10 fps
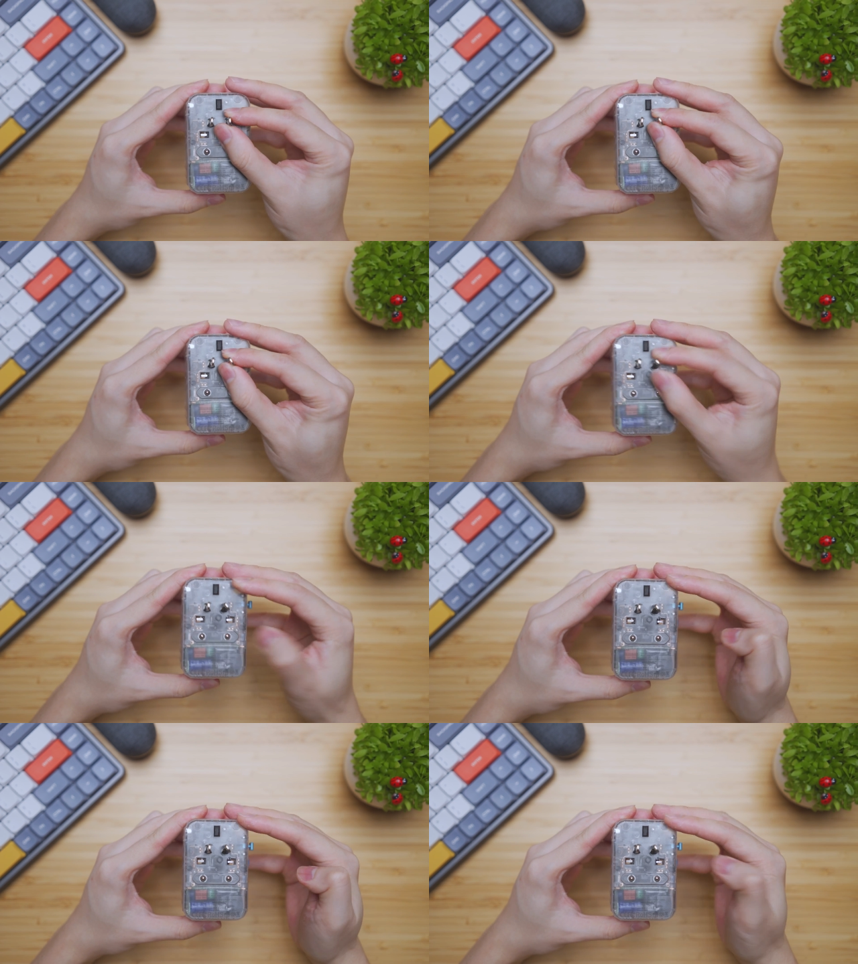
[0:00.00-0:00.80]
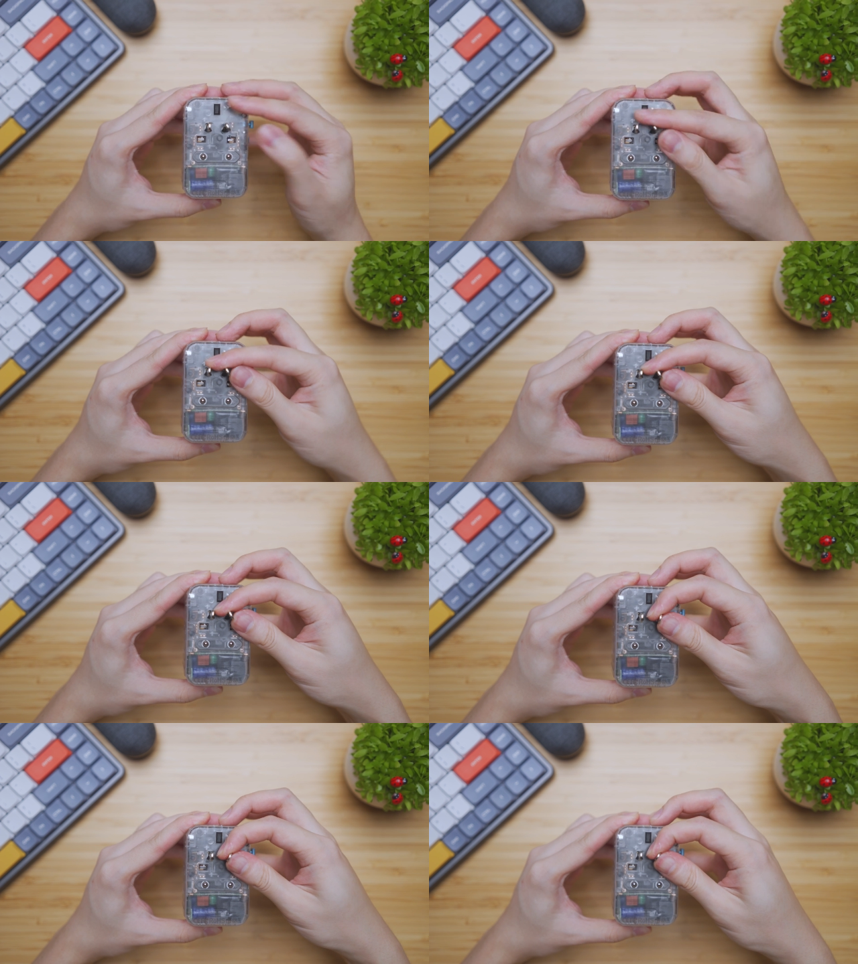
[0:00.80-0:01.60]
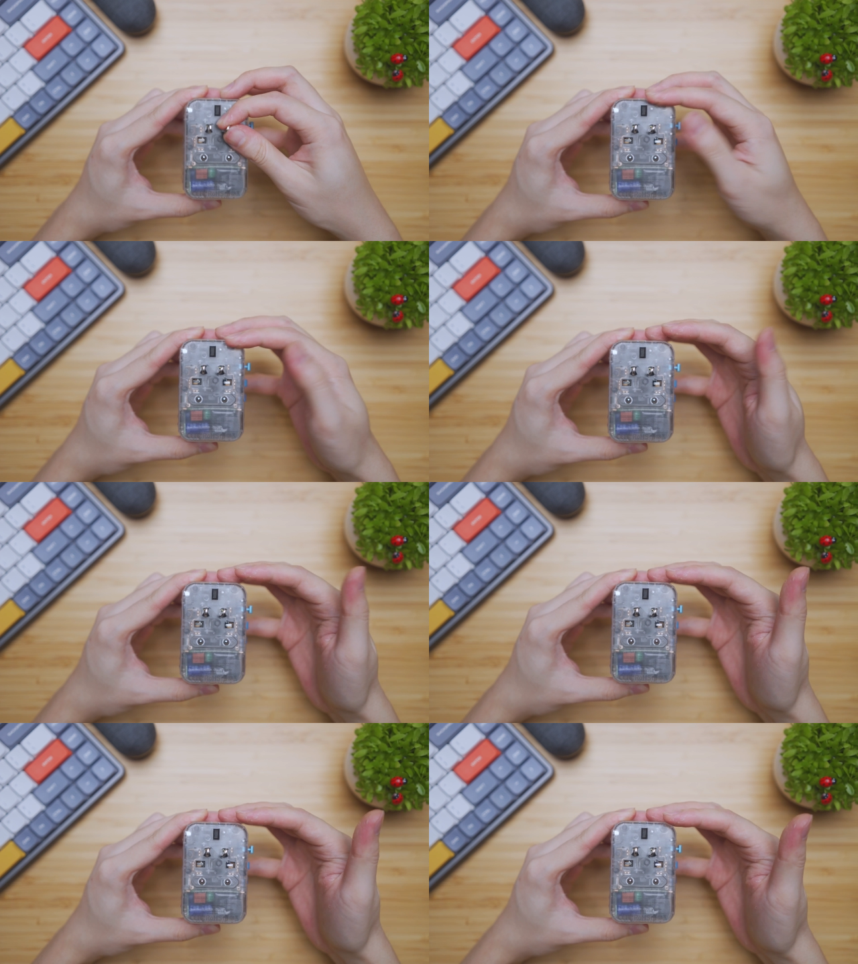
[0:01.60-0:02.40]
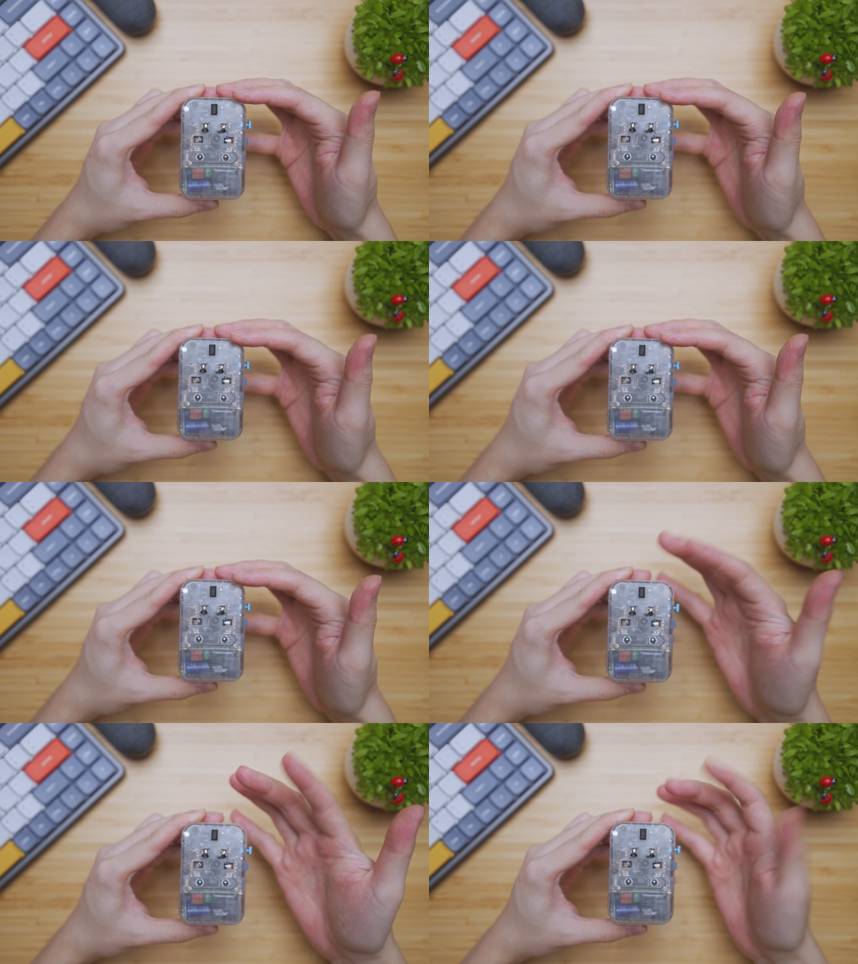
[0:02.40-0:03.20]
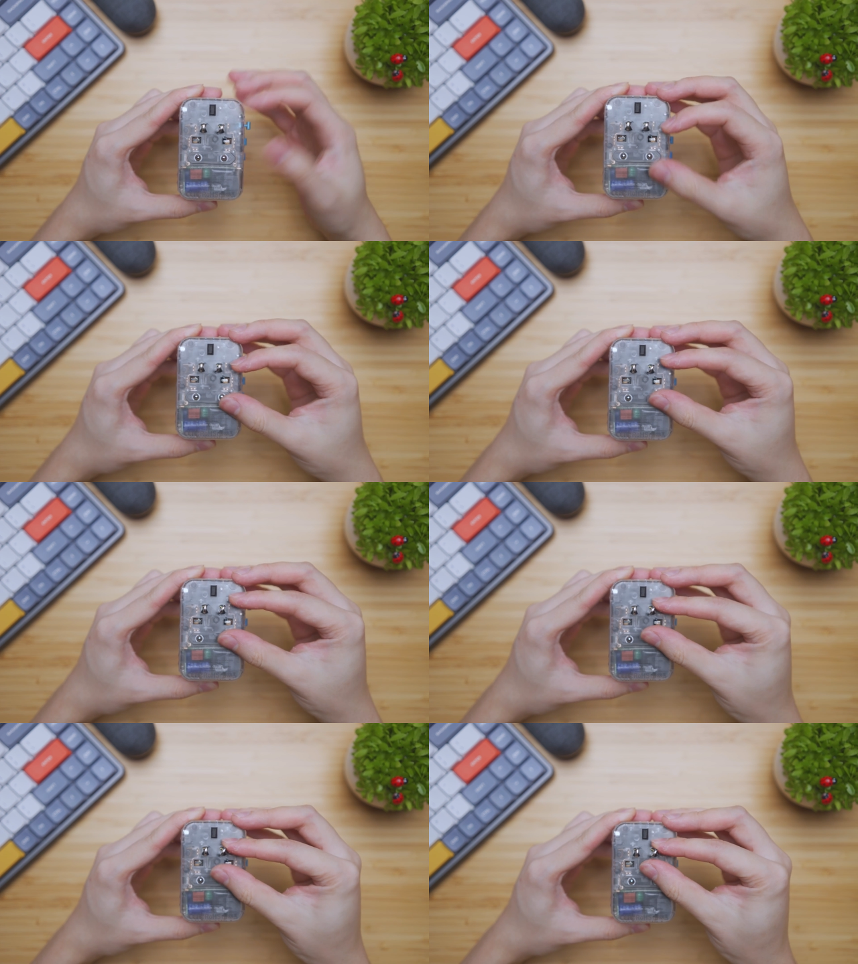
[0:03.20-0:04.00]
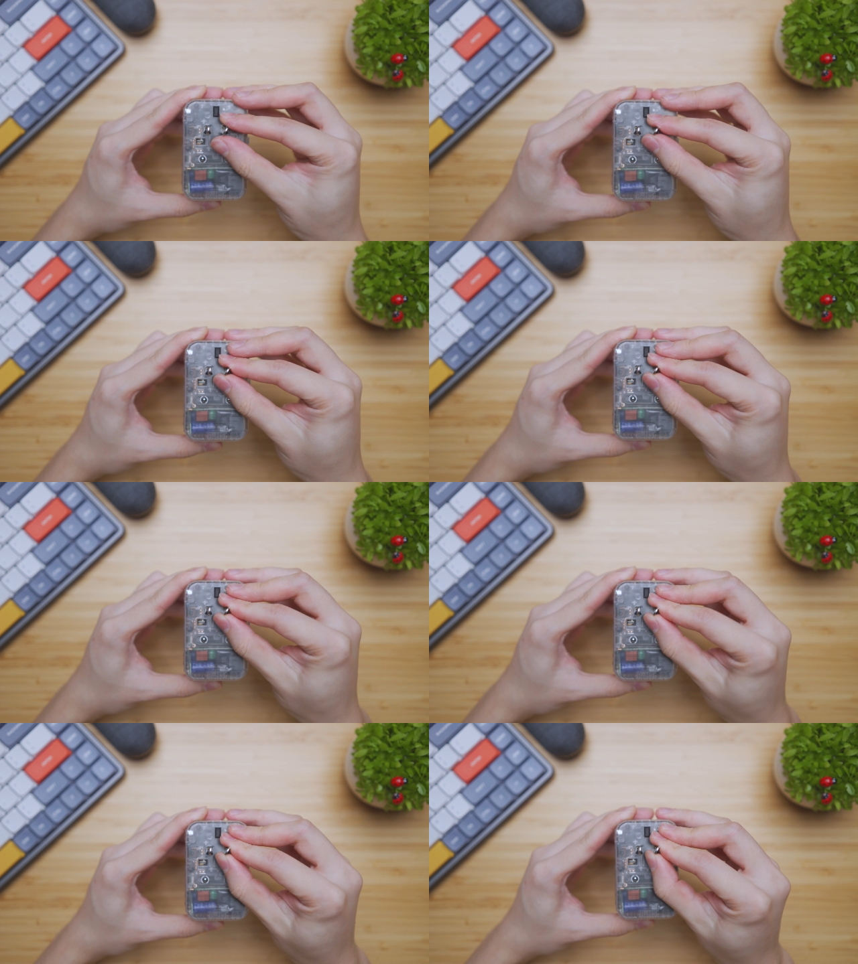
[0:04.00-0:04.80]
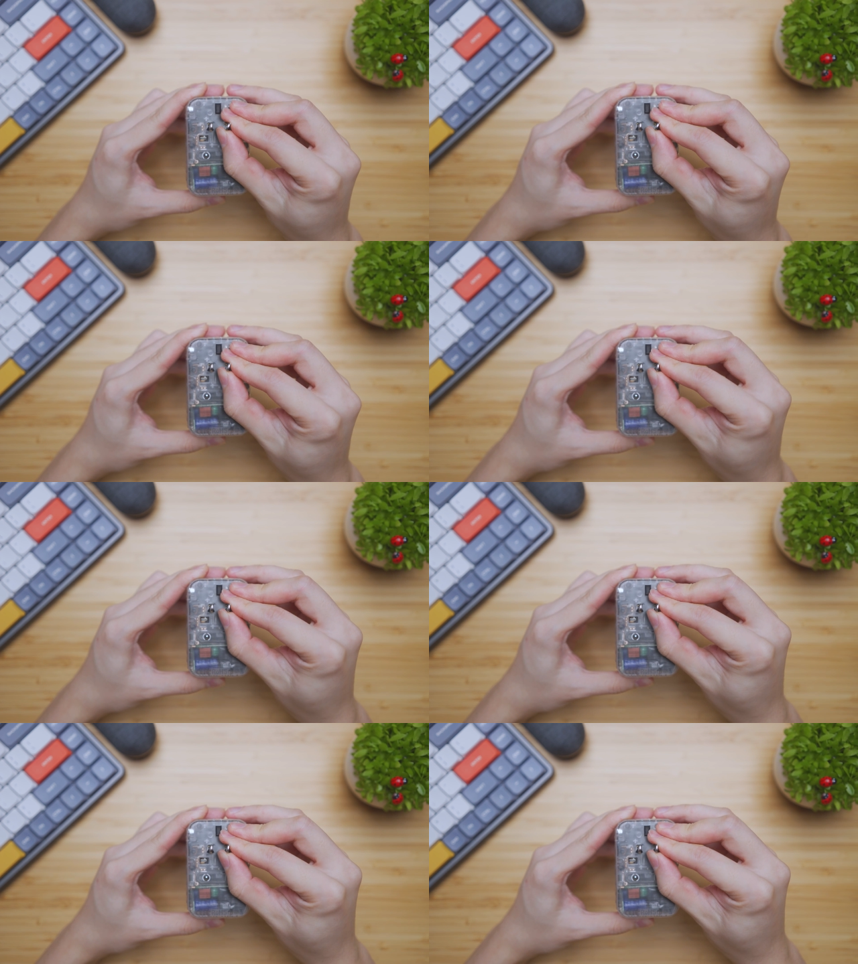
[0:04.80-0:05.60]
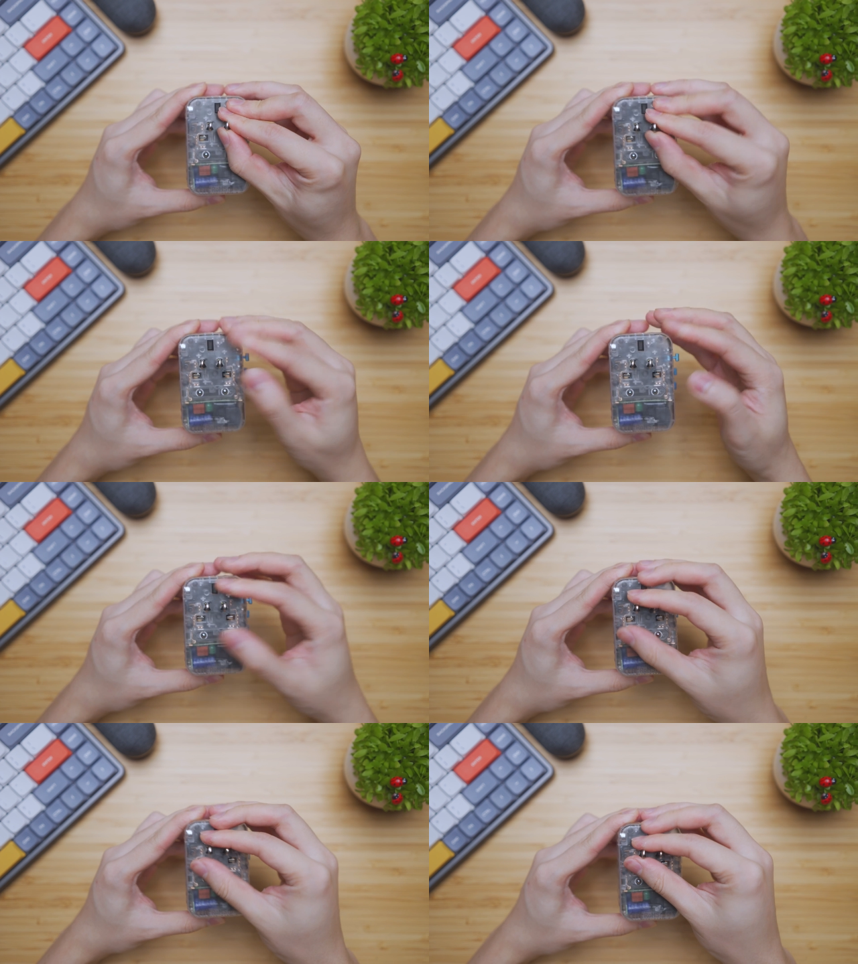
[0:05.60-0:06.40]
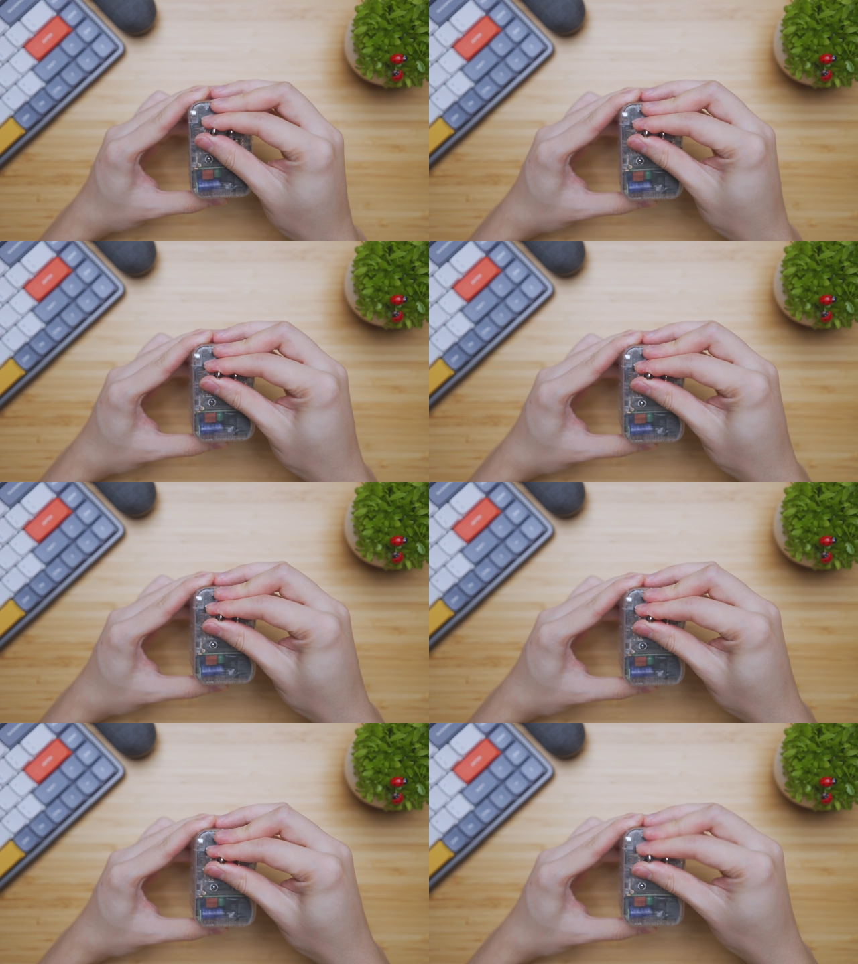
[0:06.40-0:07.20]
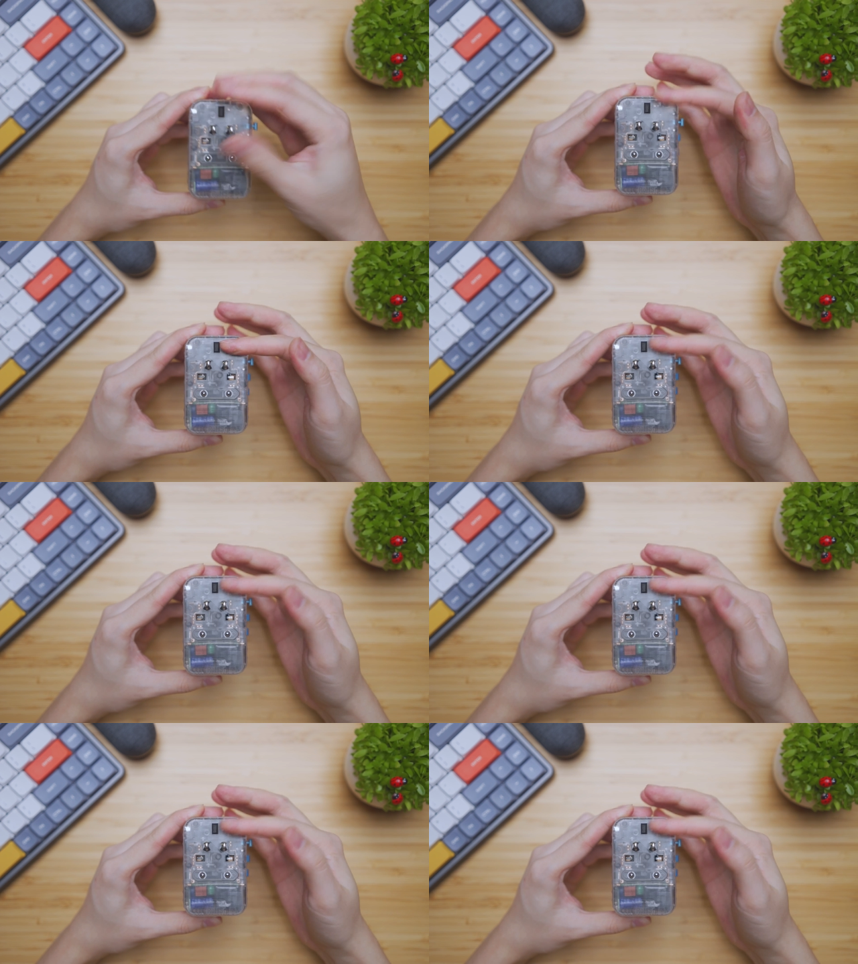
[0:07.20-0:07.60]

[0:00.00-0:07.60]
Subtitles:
No face is visible, so there are no lips to read.